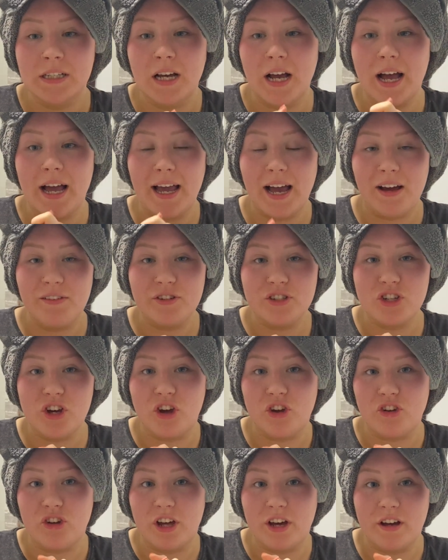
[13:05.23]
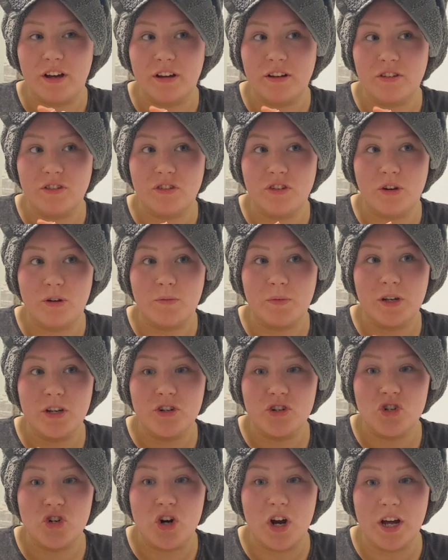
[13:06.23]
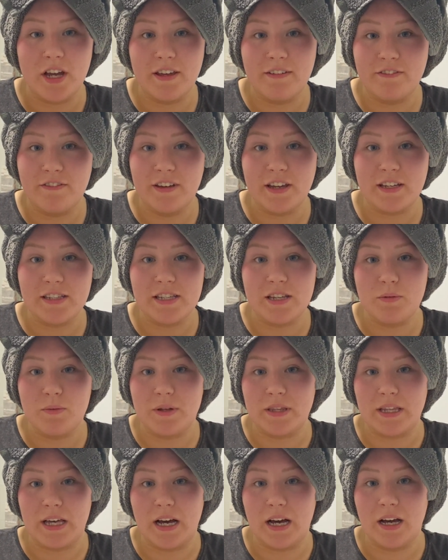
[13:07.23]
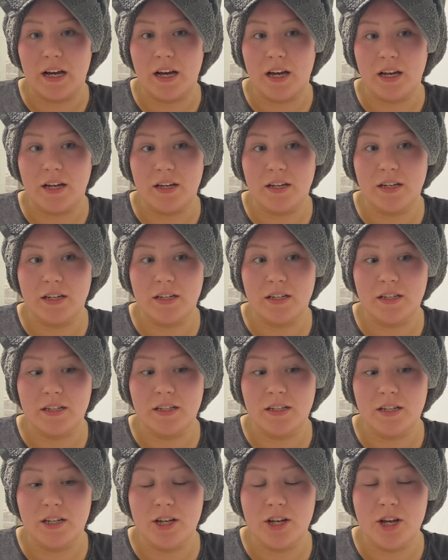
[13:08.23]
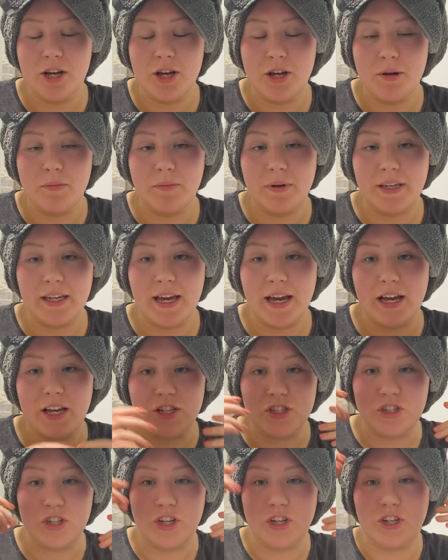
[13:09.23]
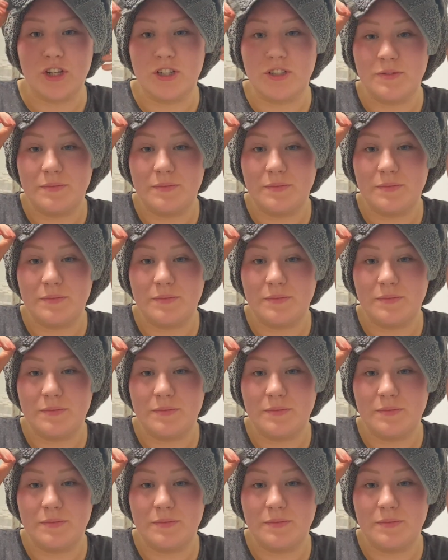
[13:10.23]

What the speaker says: I have a toner, so I'm gonna try and fix it with that. But yeah, so.